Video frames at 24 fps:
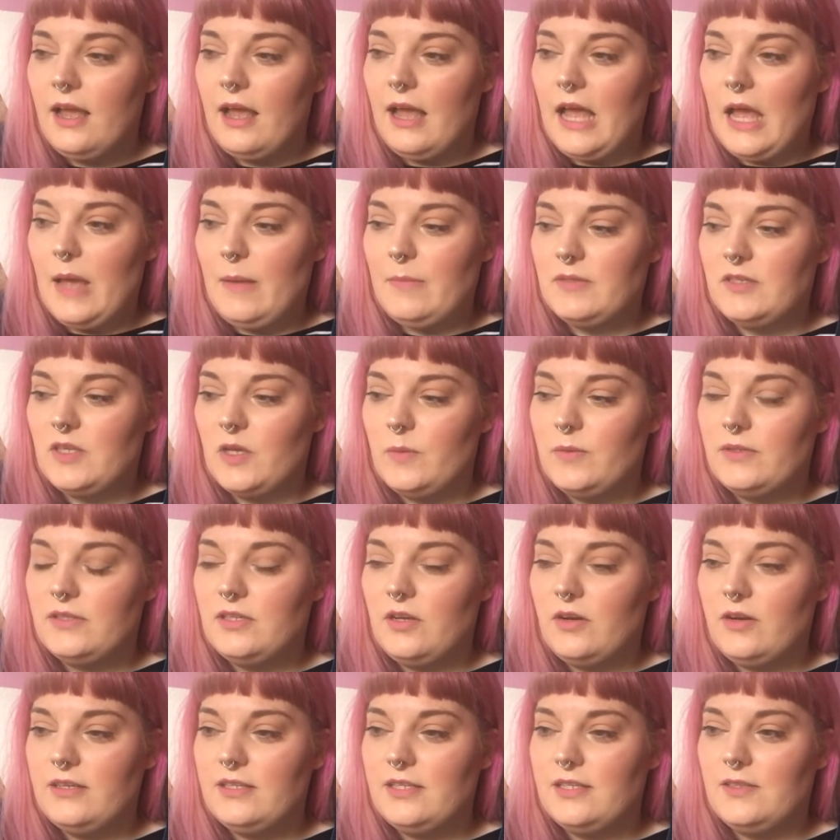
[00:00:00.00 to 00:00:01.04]
um, so it was
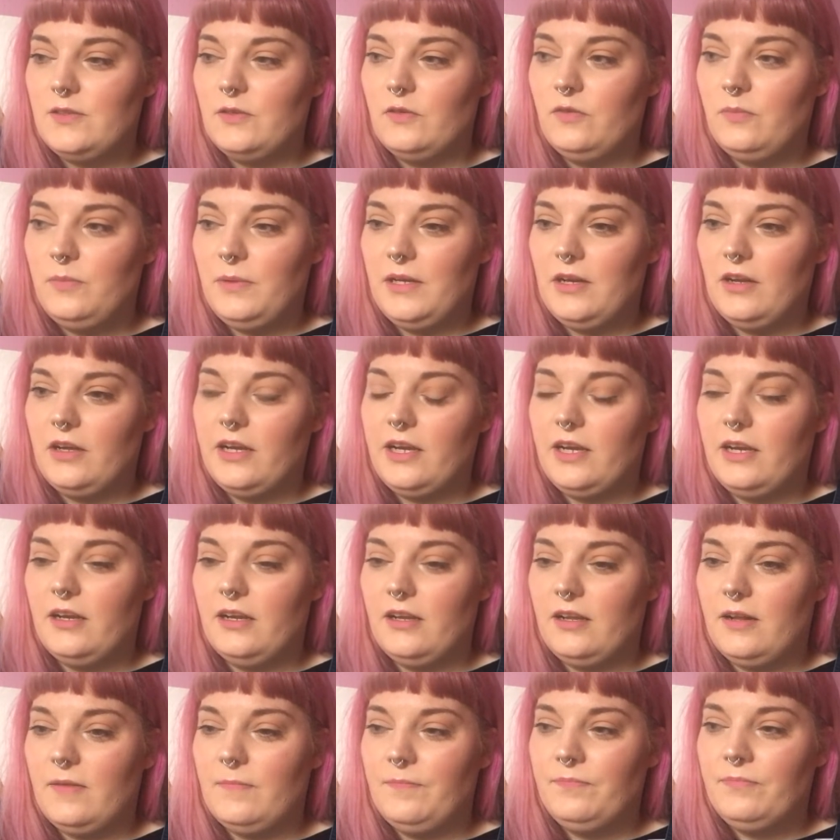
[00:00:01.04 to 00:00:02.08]
nice to sort of be like in
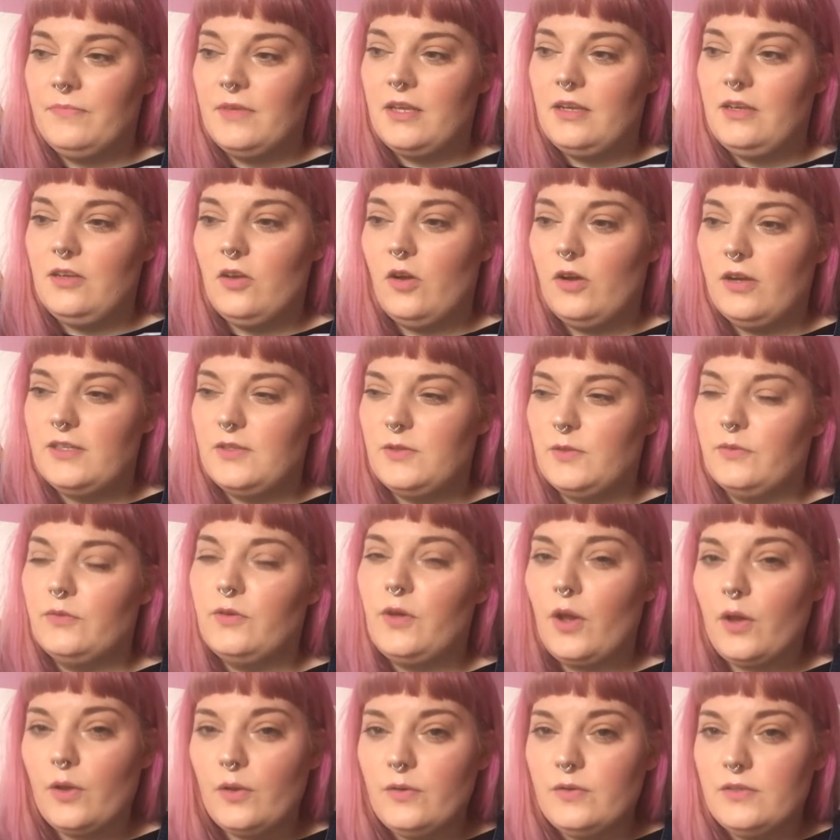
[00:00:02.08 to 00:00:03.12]
a nice sort of
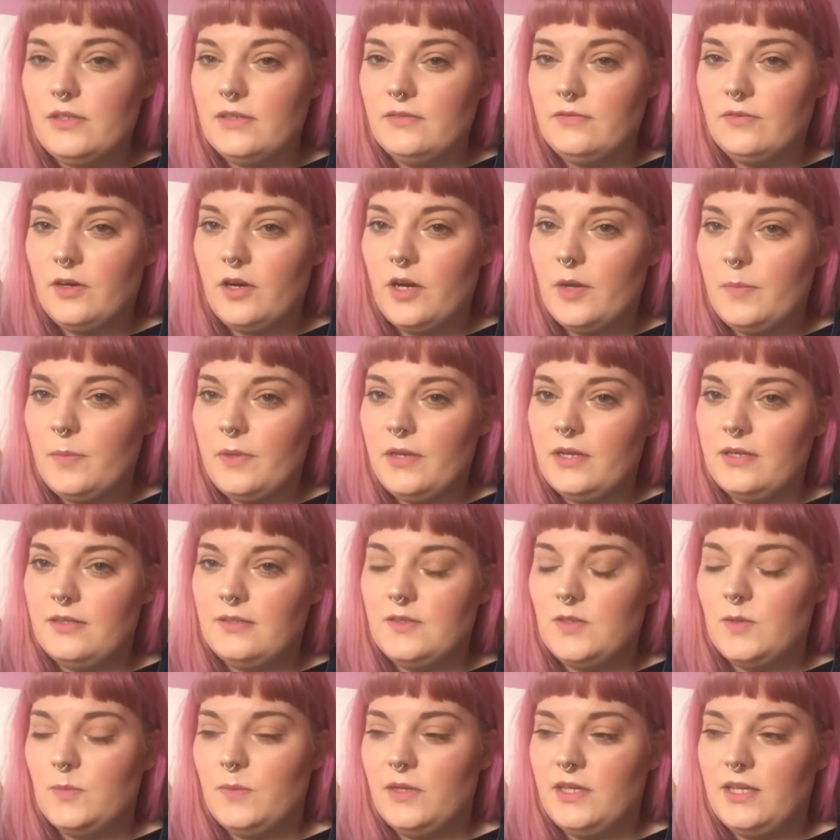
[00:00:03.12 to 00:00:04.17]
cozy environment and
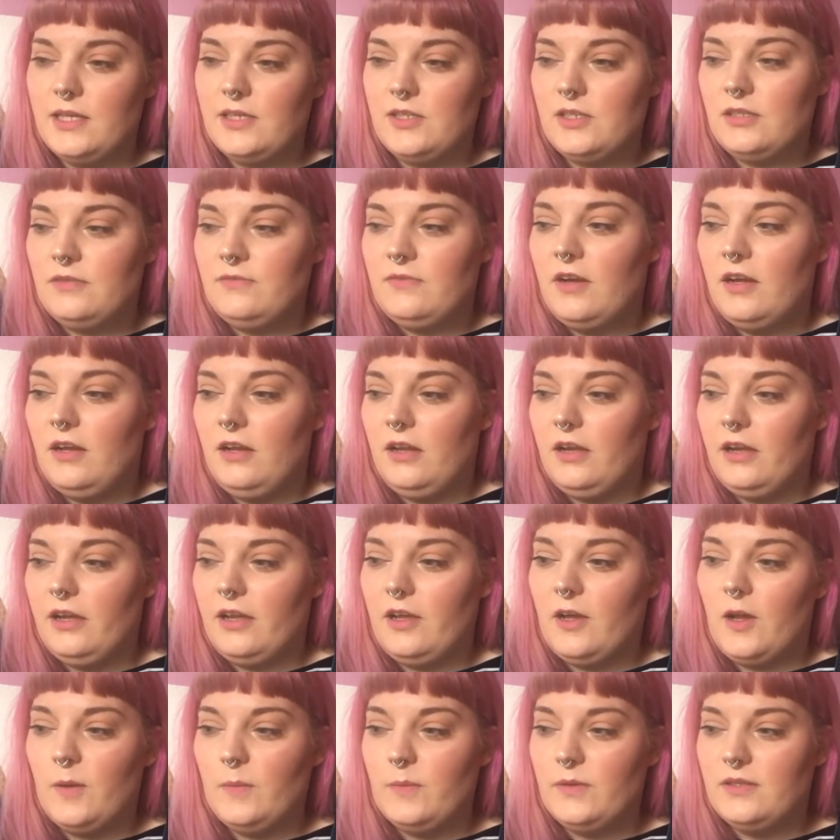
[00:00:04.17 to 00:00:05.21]
somewhere that just felt like
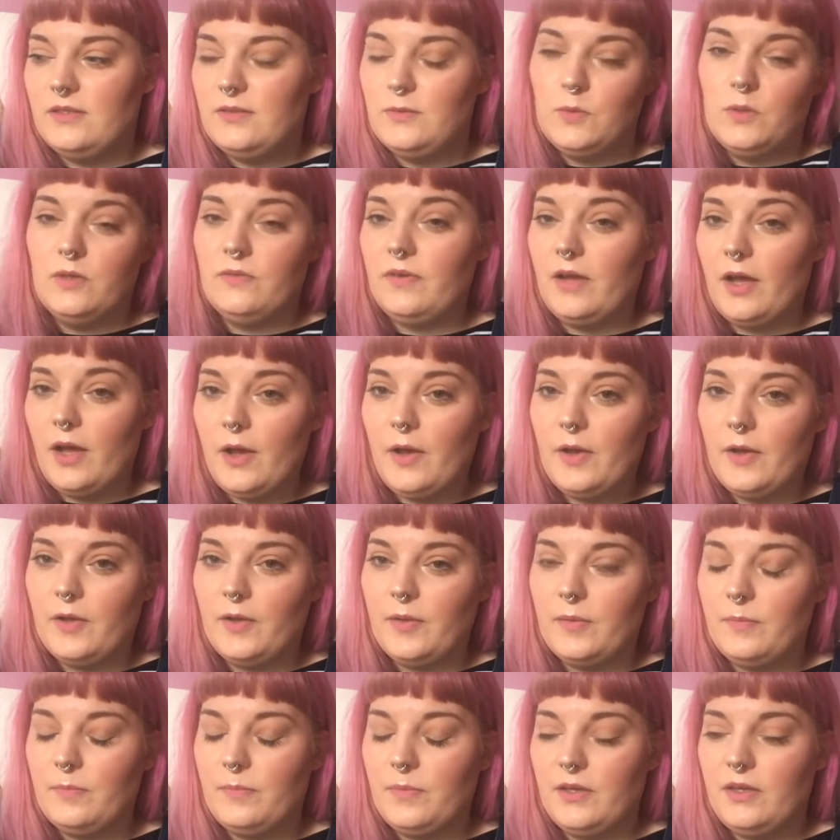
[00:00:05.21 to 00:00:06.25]
I was sort of at
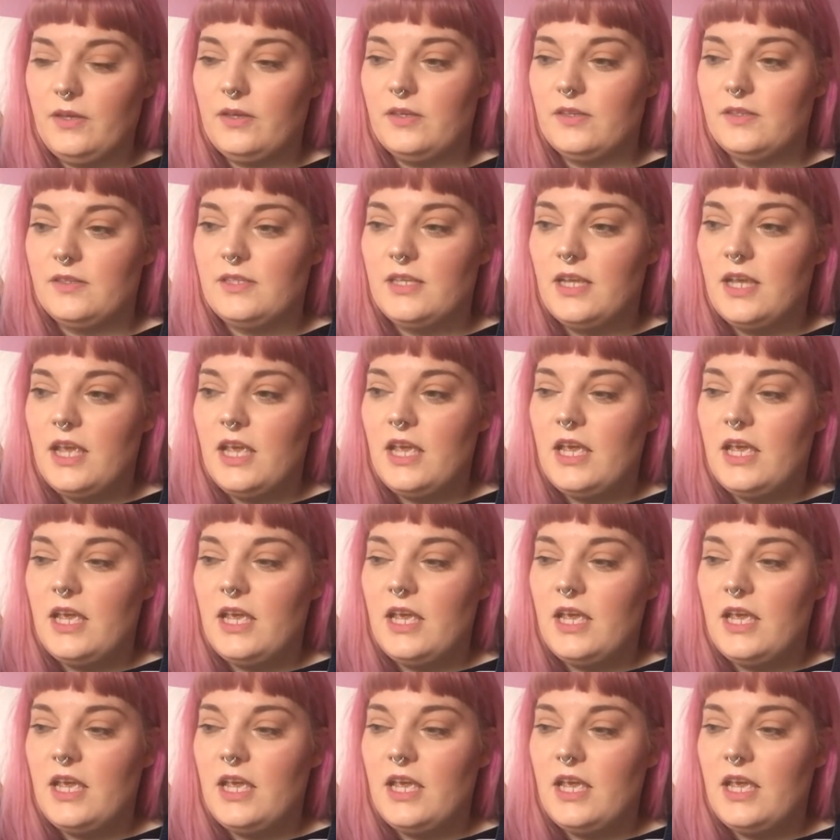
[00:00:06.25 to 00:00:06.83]
home because